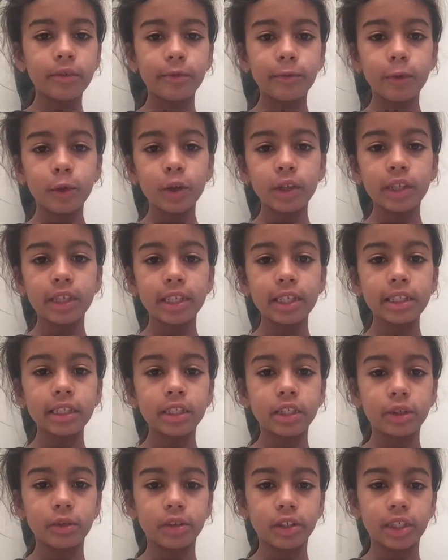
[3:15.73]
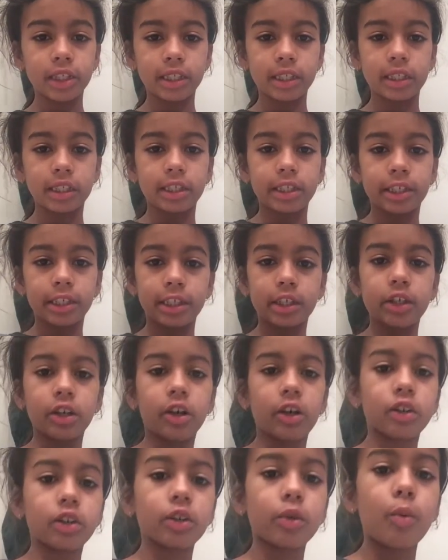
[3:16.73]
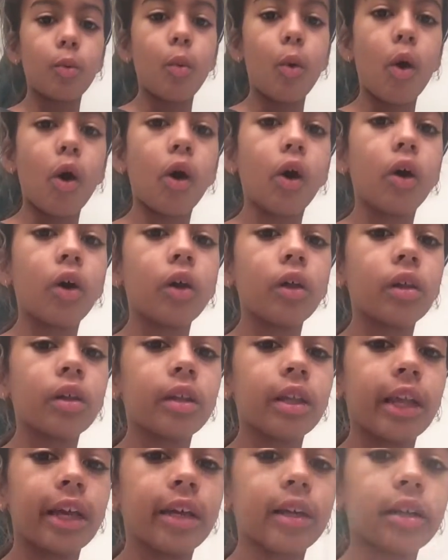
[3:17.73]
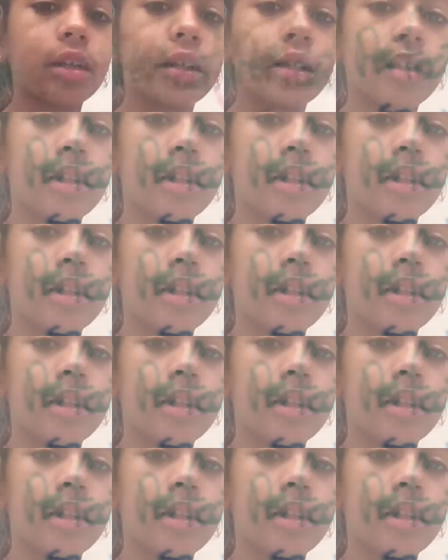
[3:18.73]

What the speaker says: for this, you would just stick it on your wall like